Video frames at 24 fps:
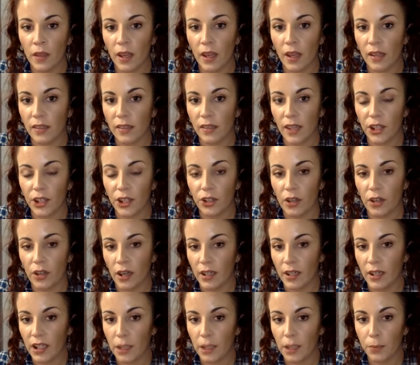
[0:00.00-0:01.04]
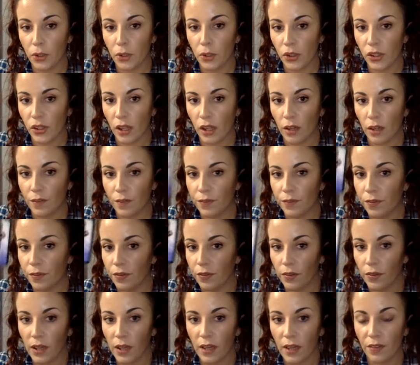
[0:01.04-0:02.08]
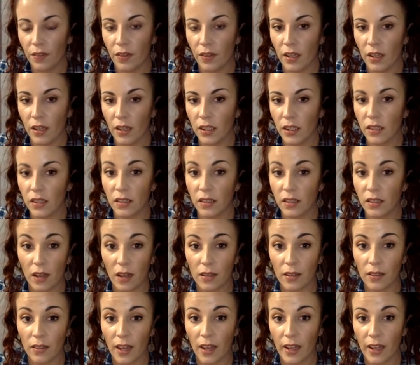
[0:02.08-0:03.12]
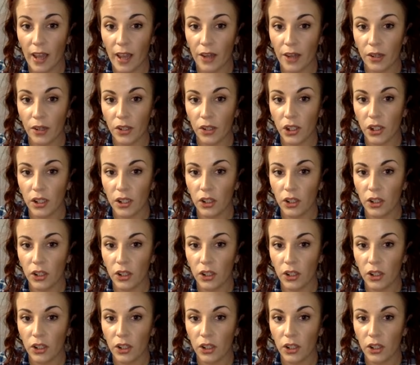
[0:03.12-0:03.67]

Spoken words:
it's like you're going to keep yourself in this stuck-like energy.